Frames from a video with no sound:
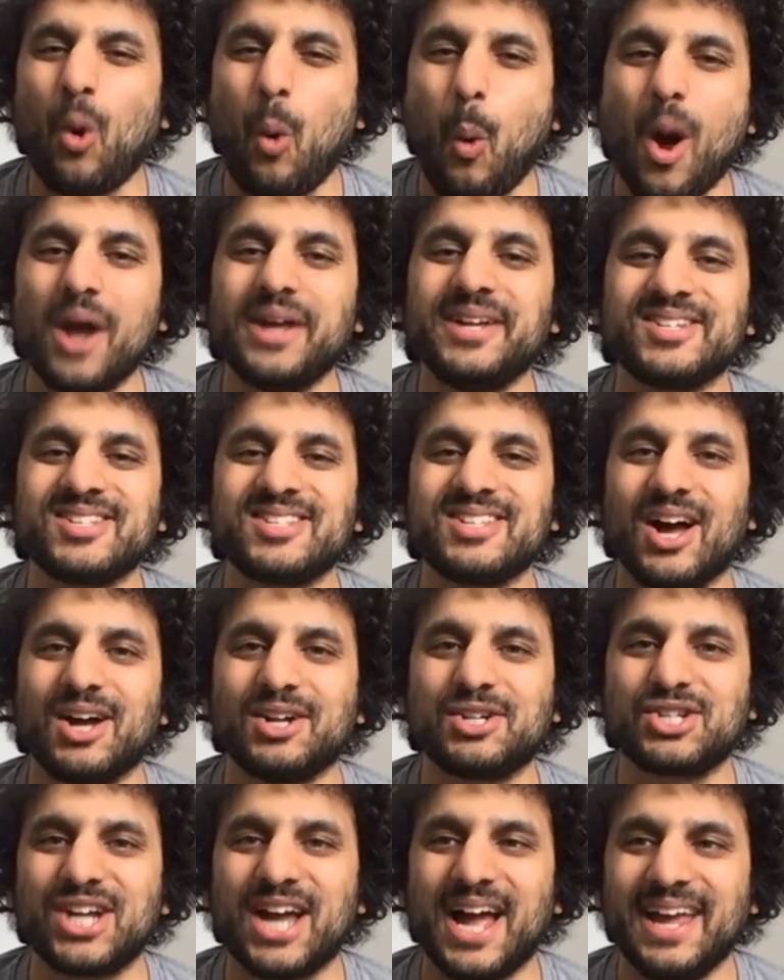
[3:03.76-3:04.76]
quite
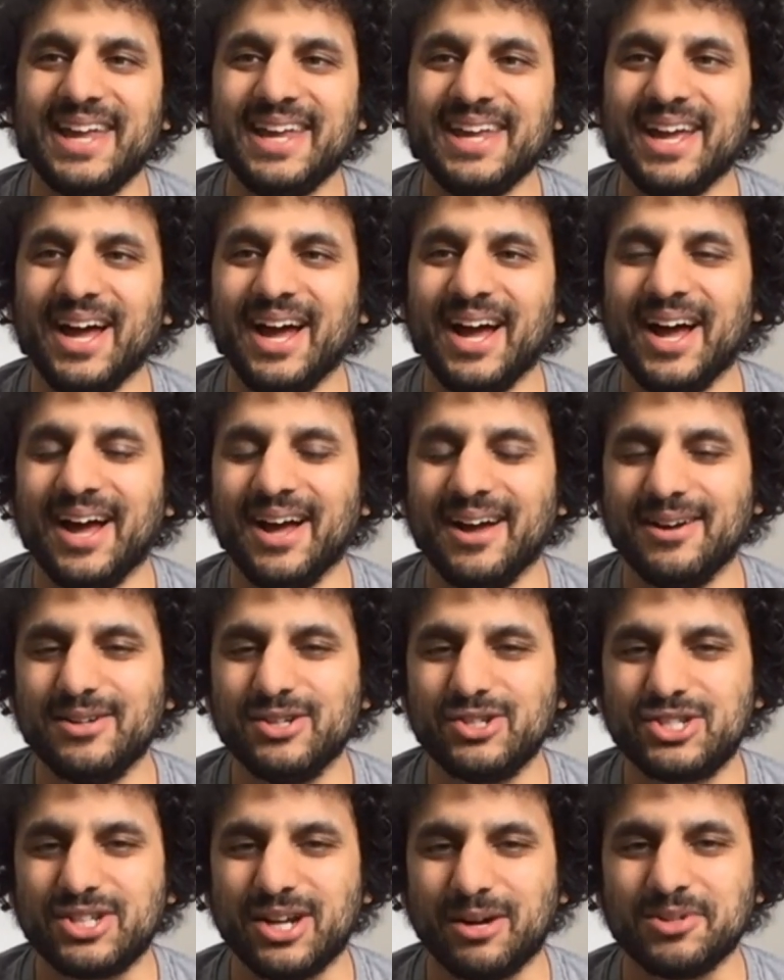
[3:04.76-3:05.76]
such a, uh,
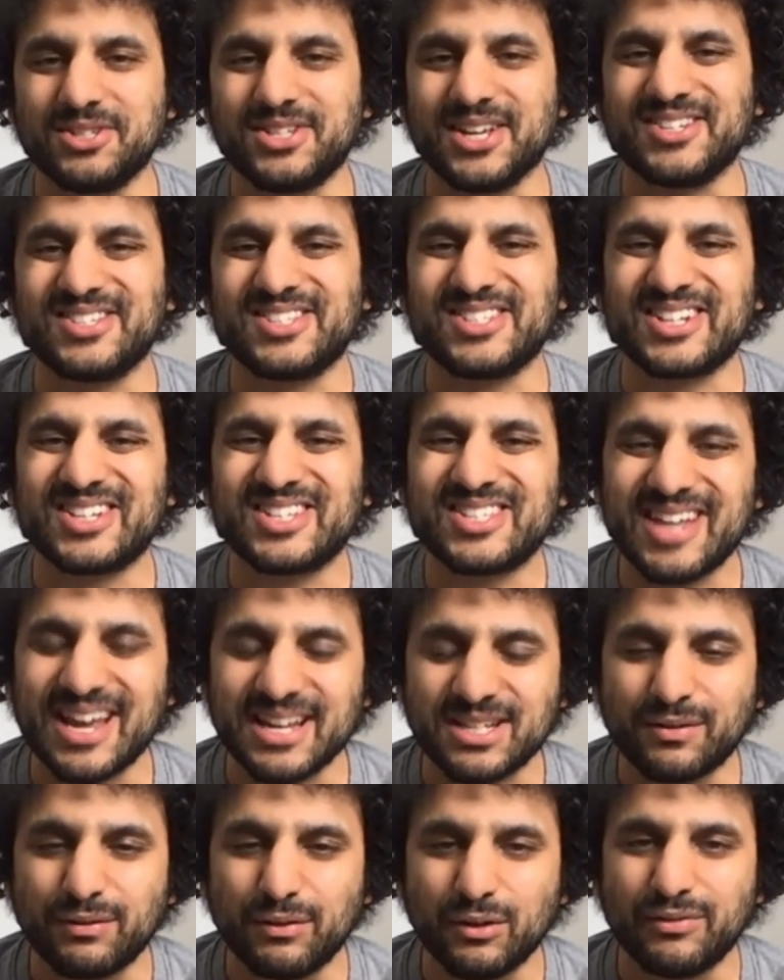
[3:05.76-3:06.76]
shall we say,
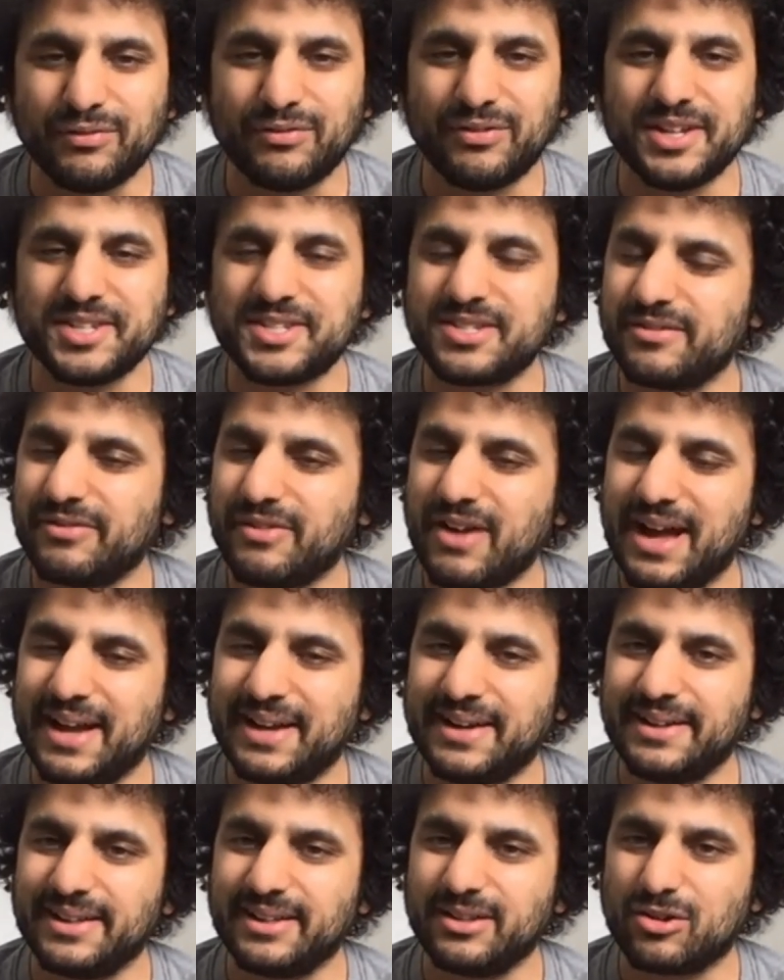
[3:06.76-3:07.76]
successful fist of
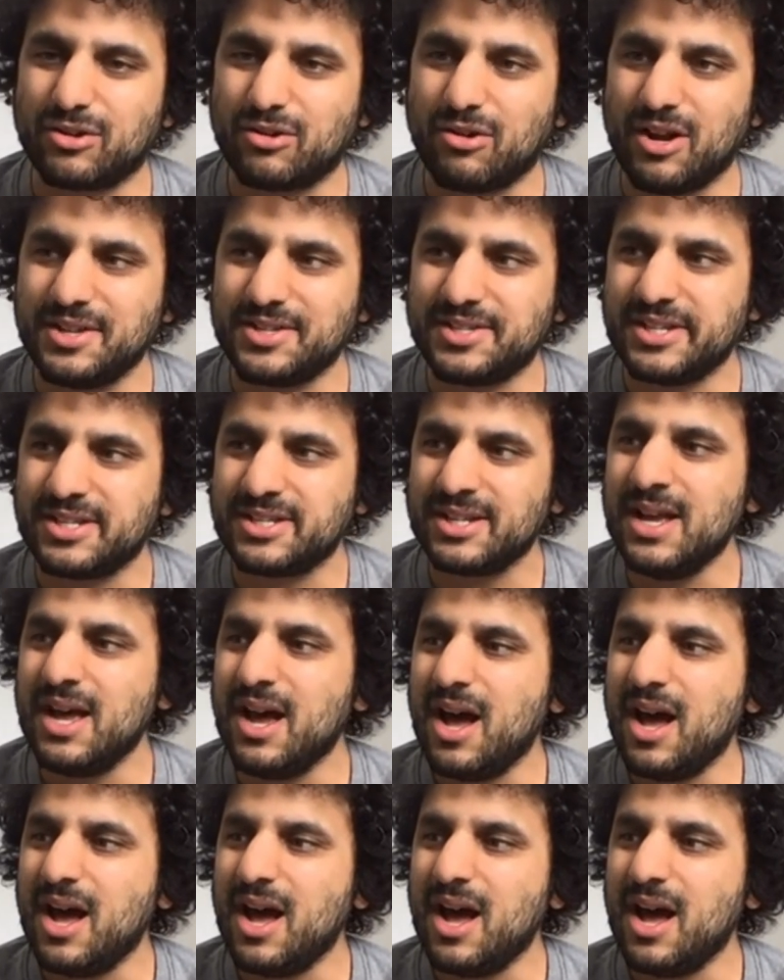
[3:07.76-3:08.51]
handling the crisis.